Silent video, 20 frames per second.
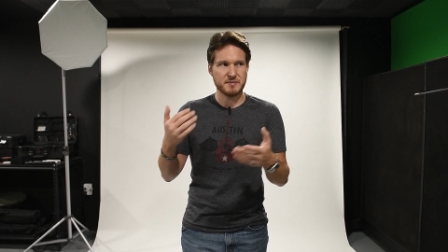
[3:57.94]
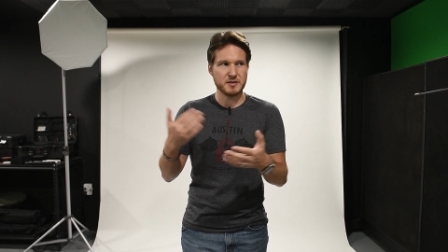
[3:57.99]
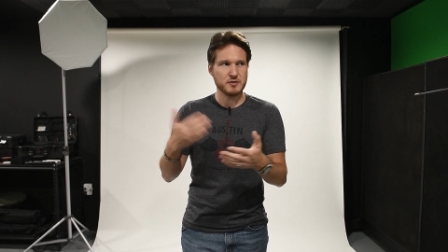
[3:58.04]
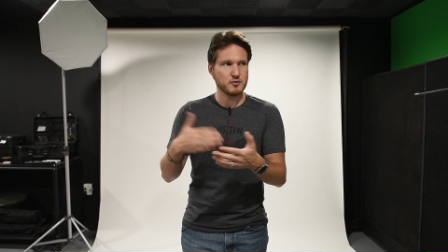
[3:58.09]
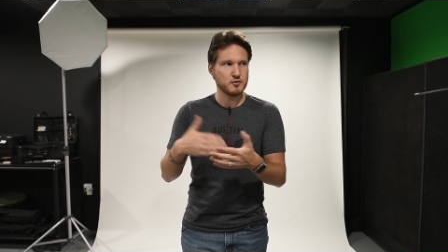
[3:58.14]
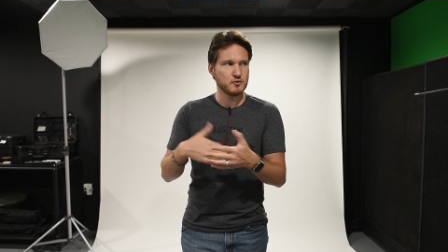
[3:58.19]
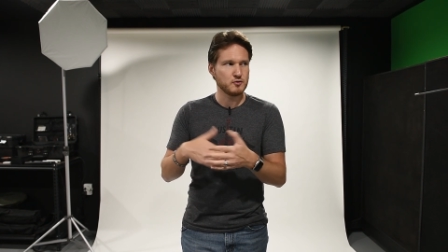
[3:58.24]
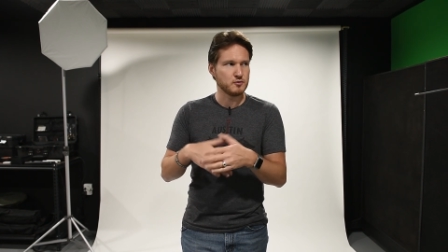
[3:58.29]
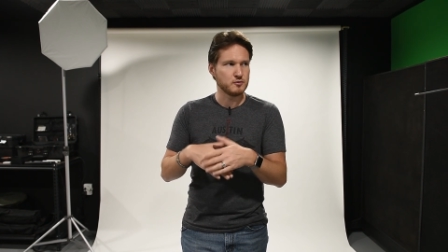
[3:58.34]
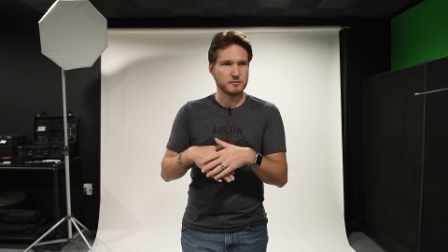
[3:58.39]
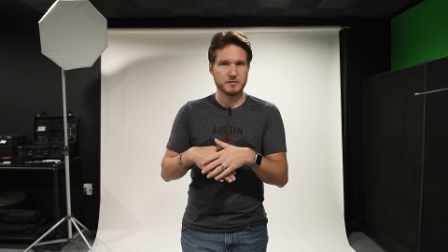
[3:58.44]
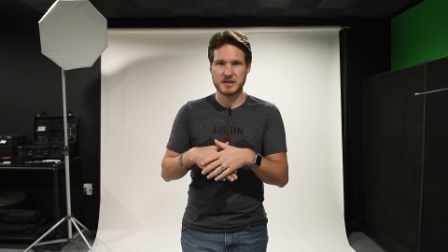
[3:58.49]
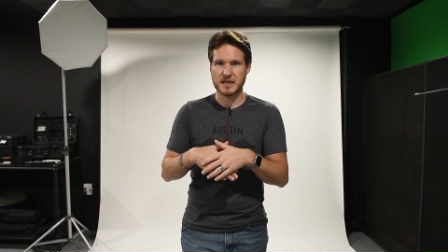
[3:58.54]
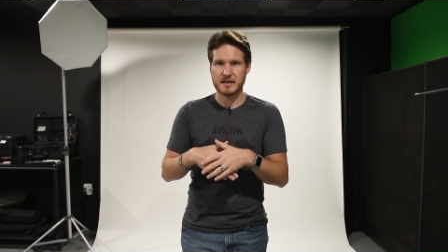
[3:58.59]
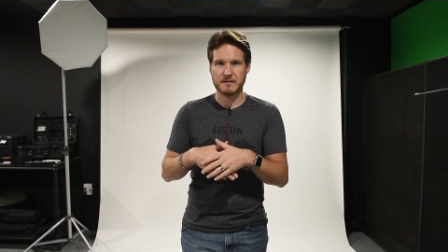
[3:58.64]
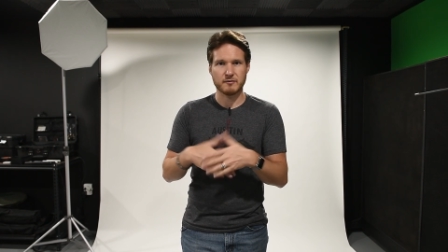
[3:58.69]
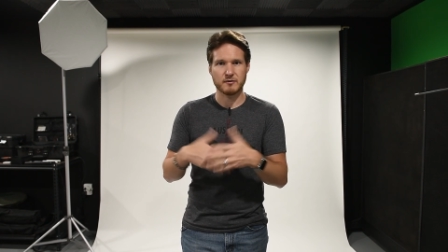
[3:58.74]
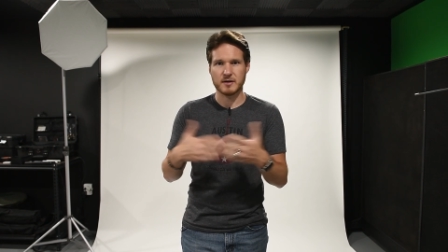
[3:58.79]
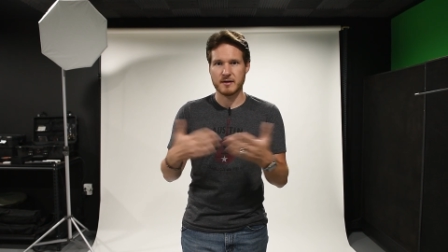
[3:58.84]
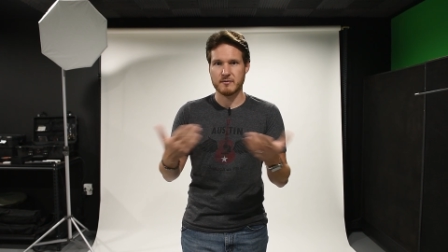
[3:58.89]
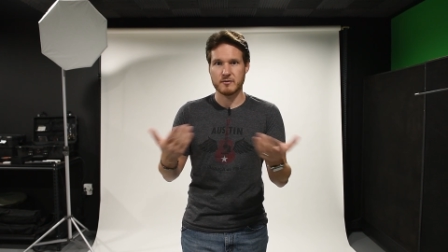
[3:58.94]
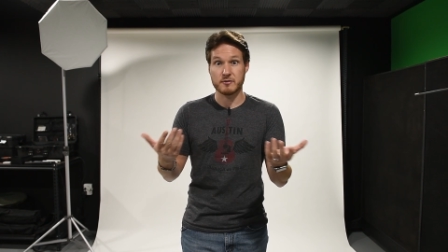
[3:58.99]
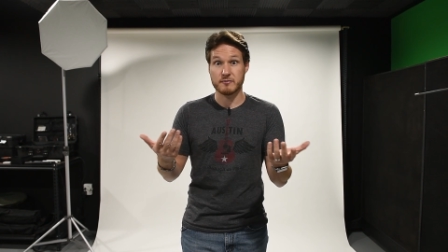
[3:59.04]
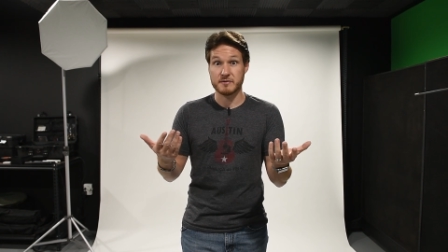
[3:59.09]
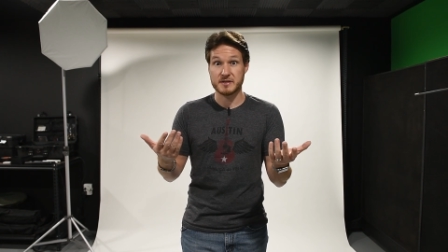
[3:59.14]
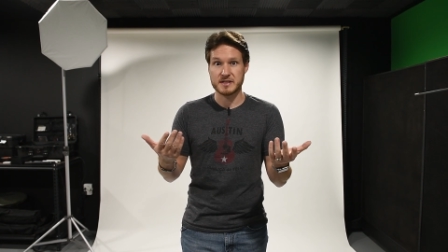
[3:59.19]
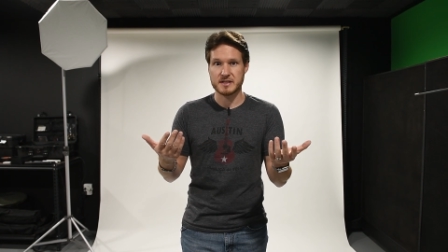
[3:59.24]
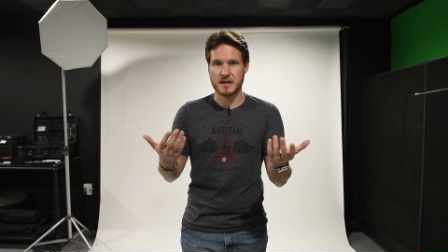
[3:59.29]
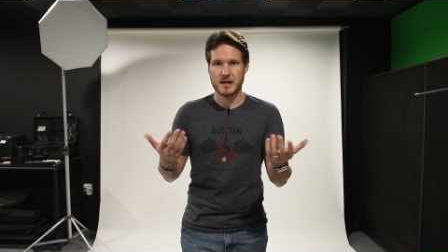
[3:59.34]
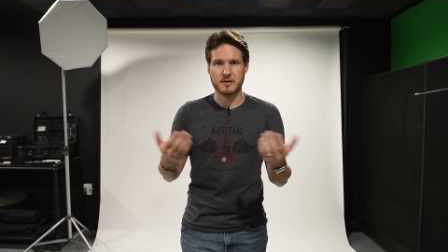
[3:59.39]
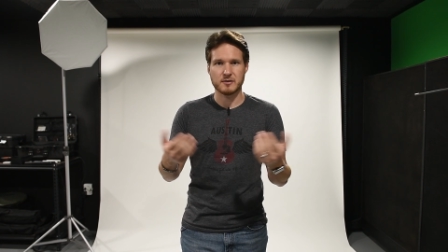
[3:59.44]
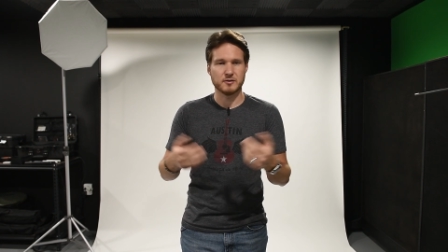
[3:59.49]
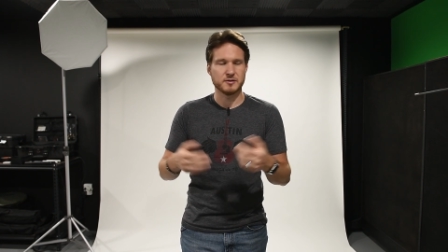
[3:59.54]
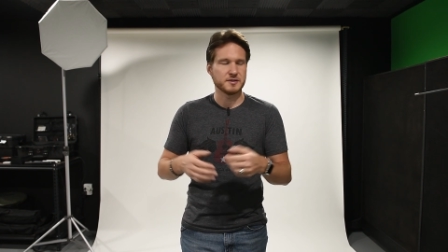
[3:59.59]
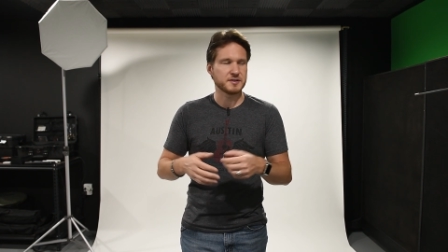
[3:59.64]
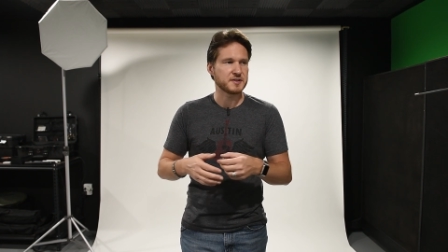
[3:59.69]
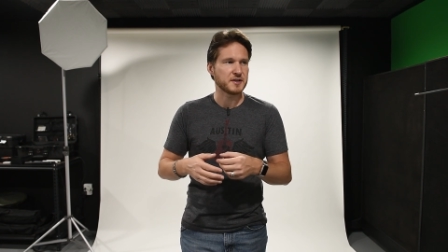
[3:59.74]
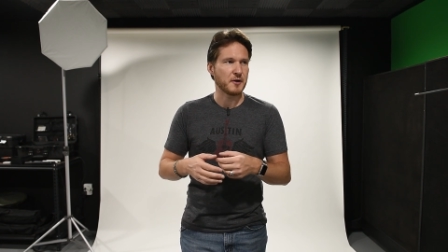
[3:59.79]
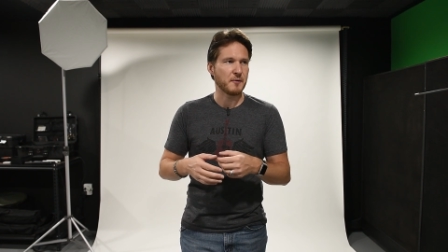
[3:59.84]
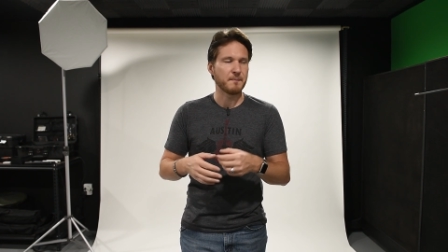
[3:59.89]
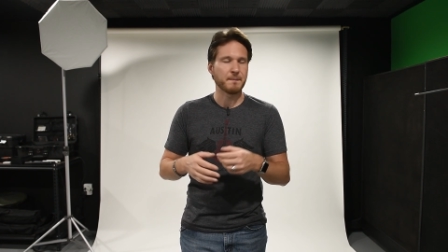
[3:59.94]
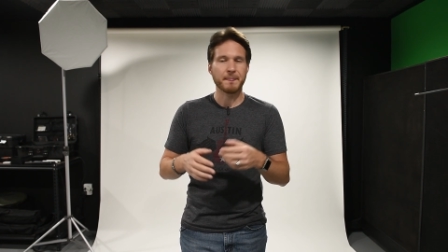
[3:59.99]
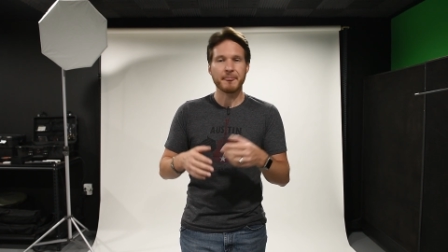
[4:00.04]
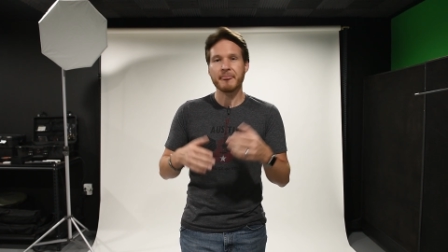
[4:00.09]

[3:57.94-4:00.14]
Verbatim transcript: pew, take forever to recycle. So,